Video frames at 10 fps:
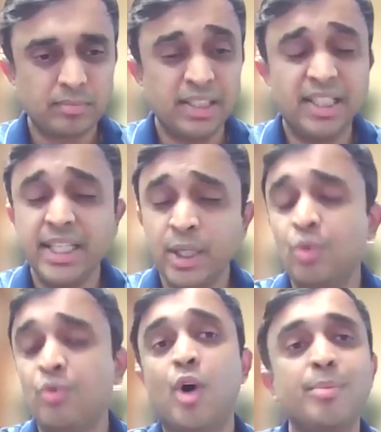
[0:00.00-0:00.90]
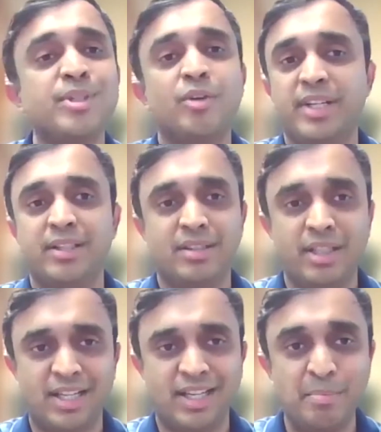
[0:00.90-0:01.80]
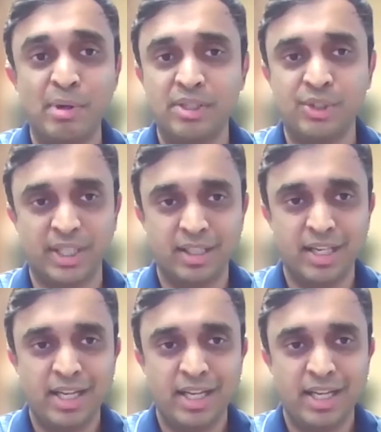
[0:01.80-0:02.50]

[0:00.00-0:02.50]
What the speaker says: the new forms of risk that are emerging.